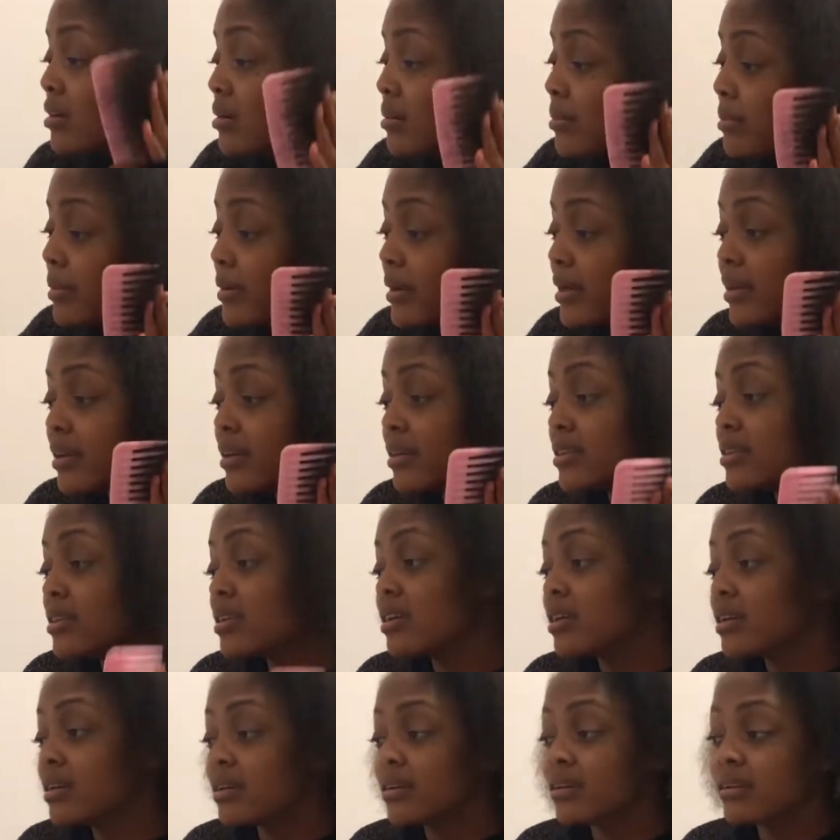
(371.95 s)
but
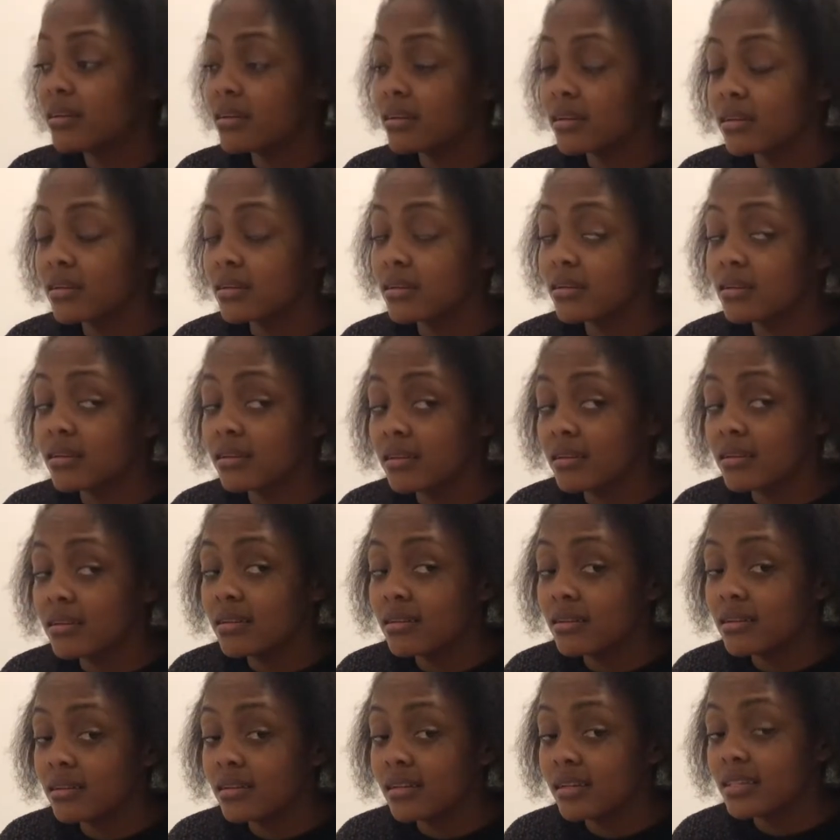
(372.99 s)

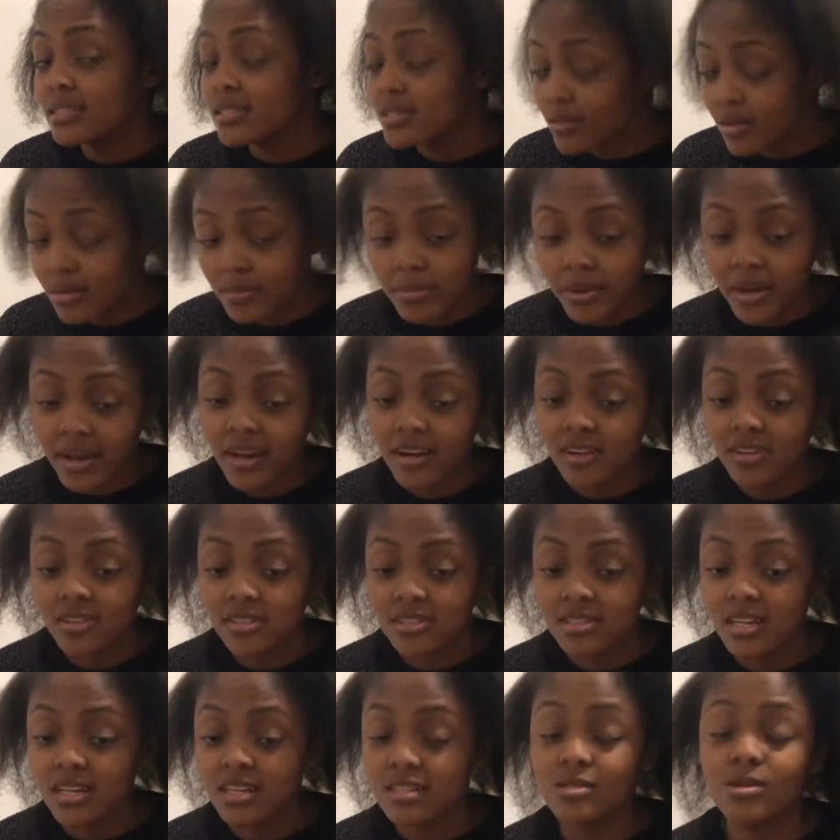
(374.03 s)
that's what my hair looks
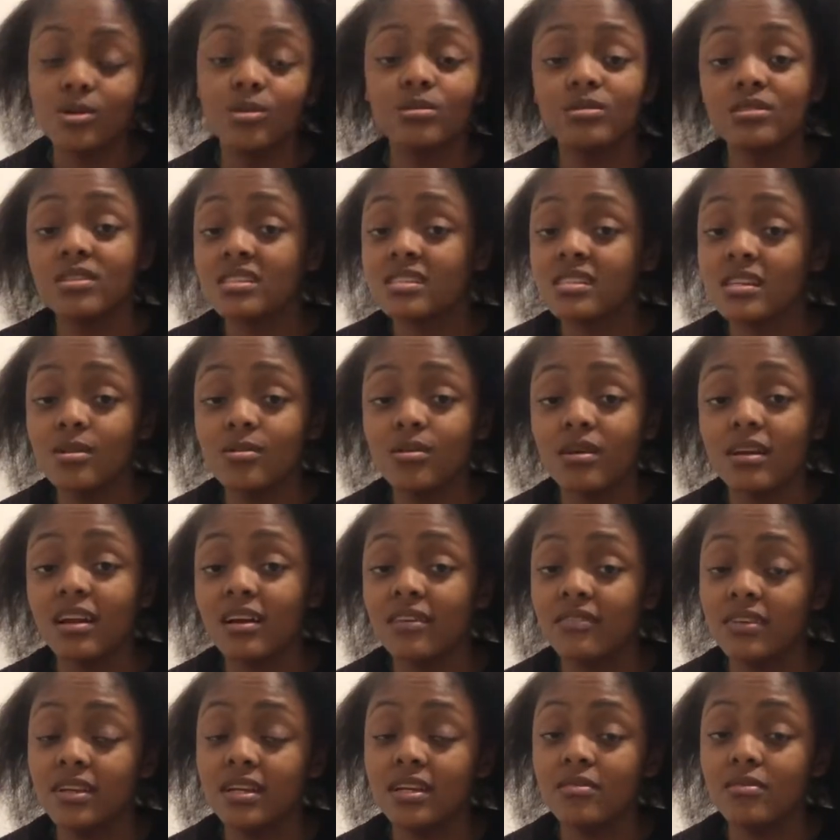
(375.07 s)
like. So does anyone have
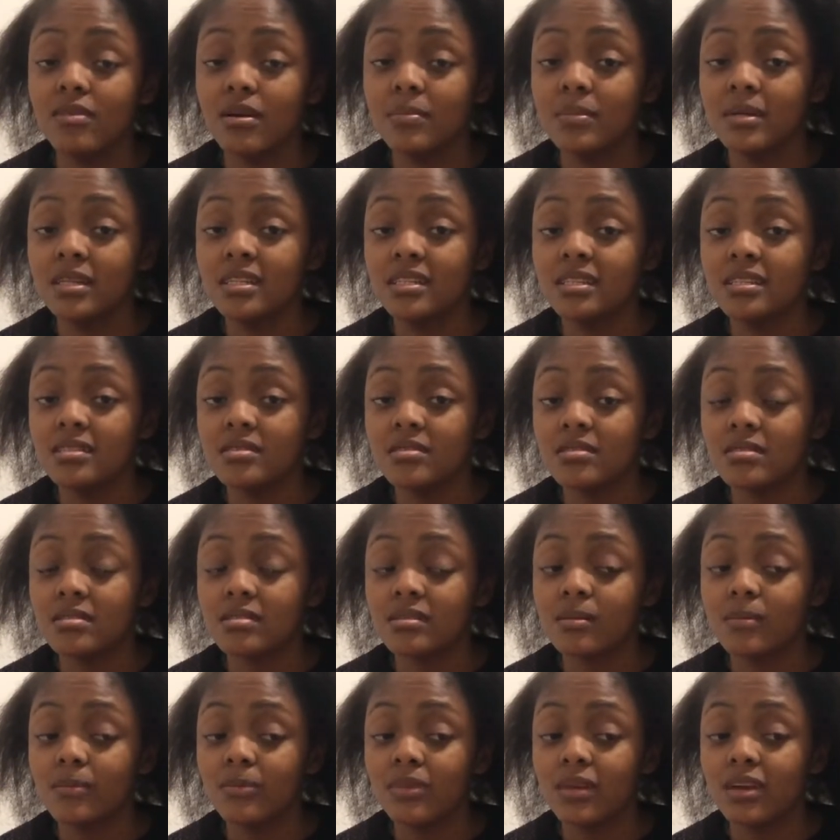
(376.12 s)
any remedies or
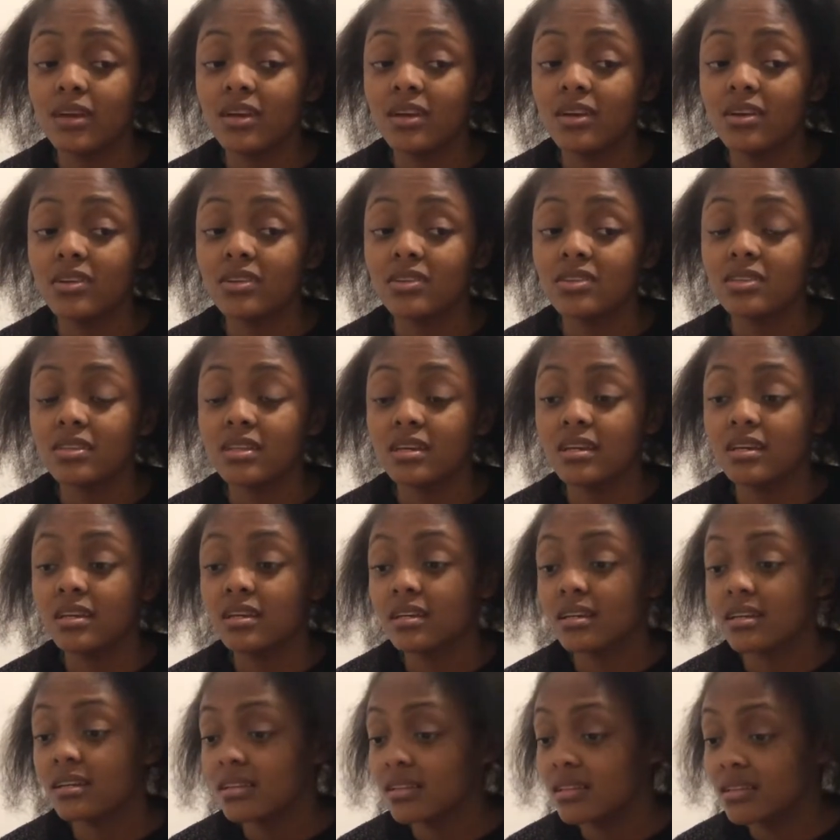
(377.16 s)
something? Because, like,
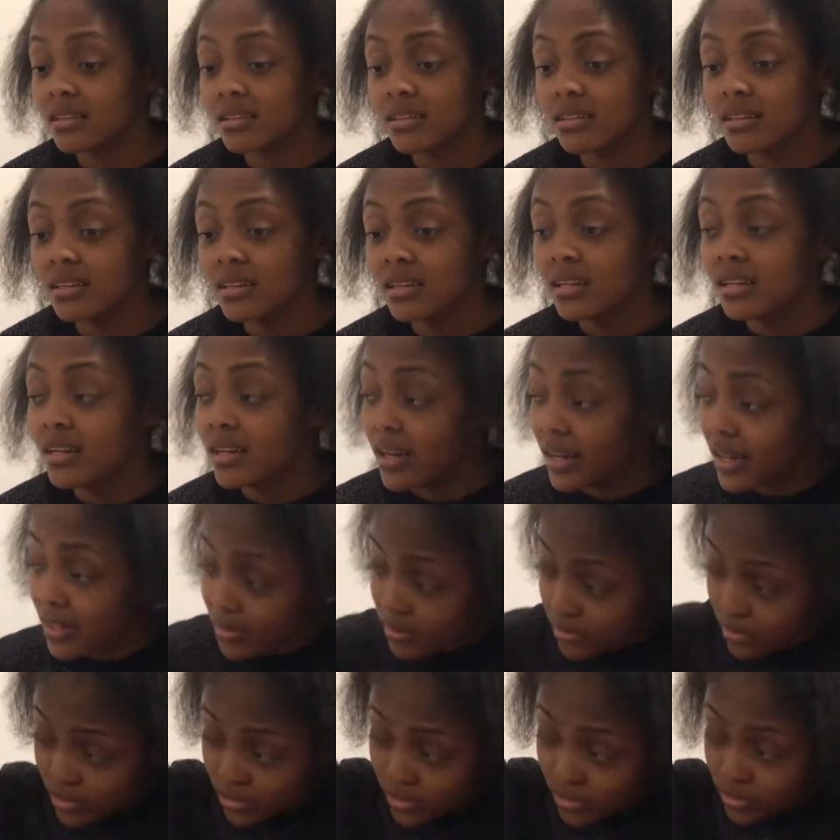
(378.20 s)
I
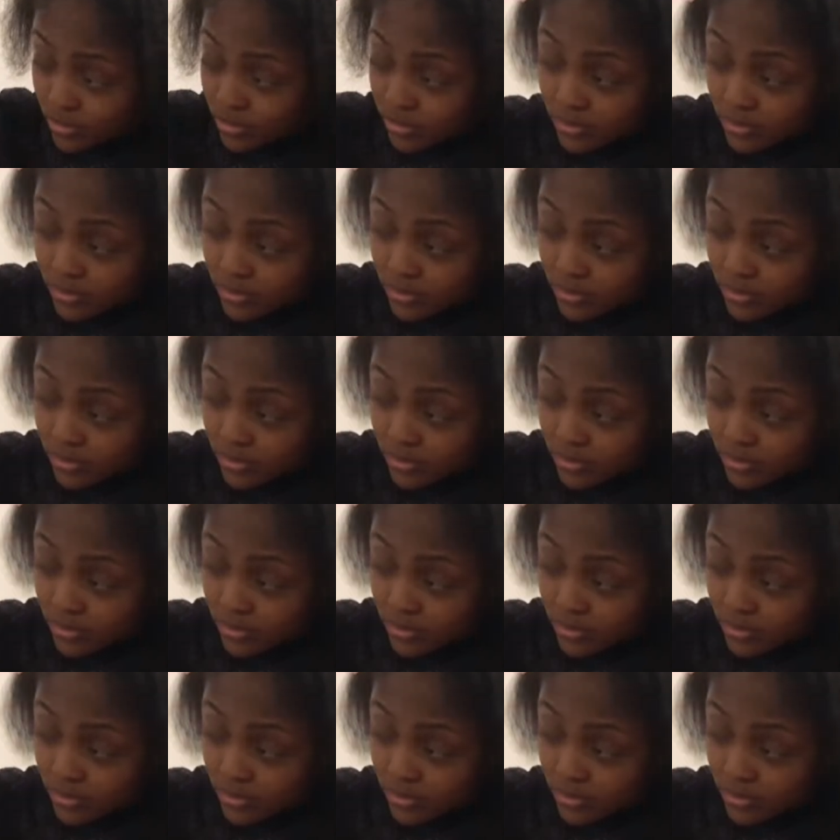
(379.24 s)
don't know.